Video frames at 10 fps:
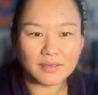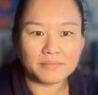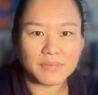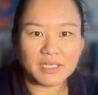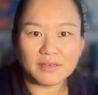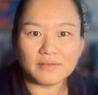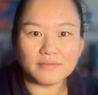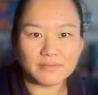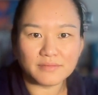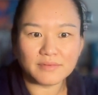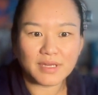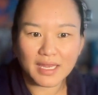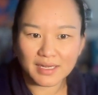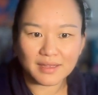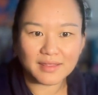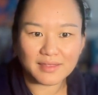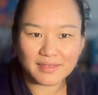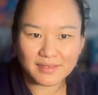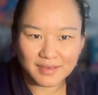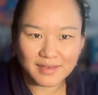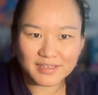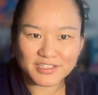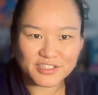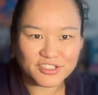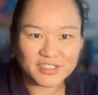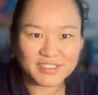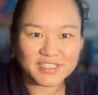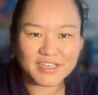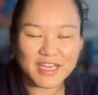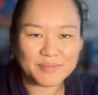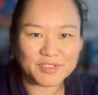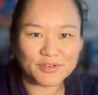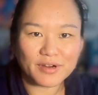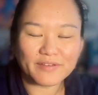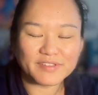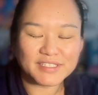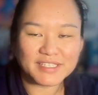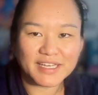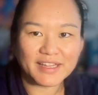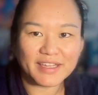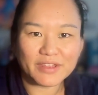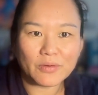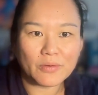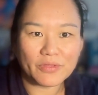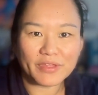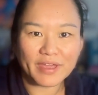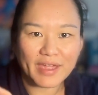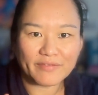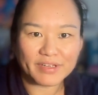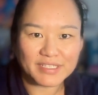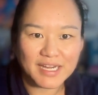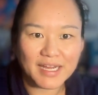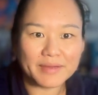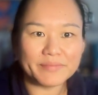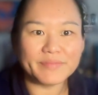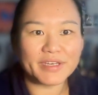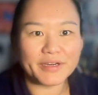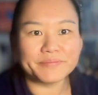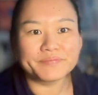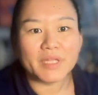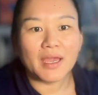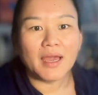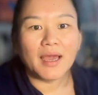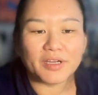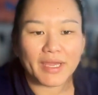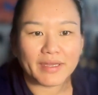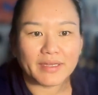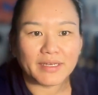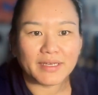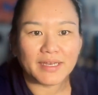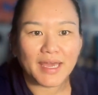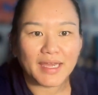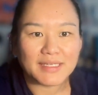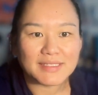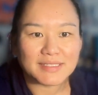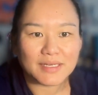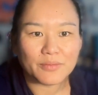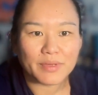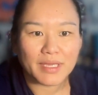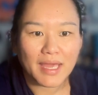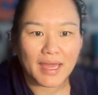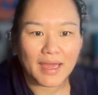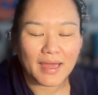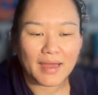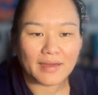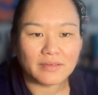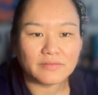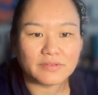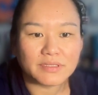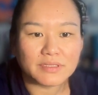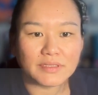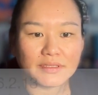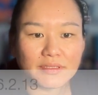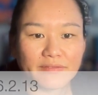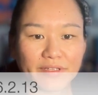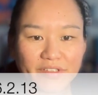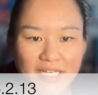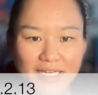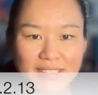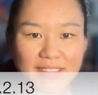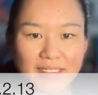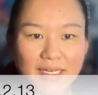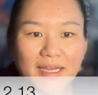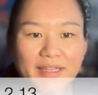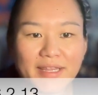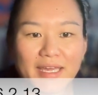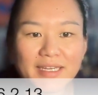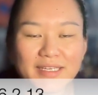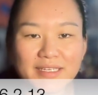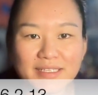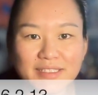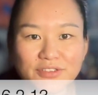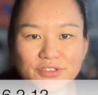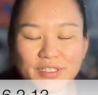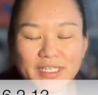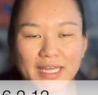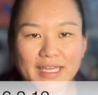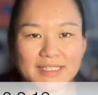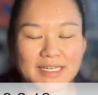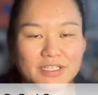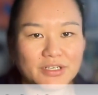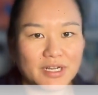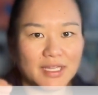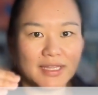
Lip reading: mean anything. It's just a name, so you don't have to say like the whole thing every time, you know. Okay, next we have flavor text, and that is usually like it's under a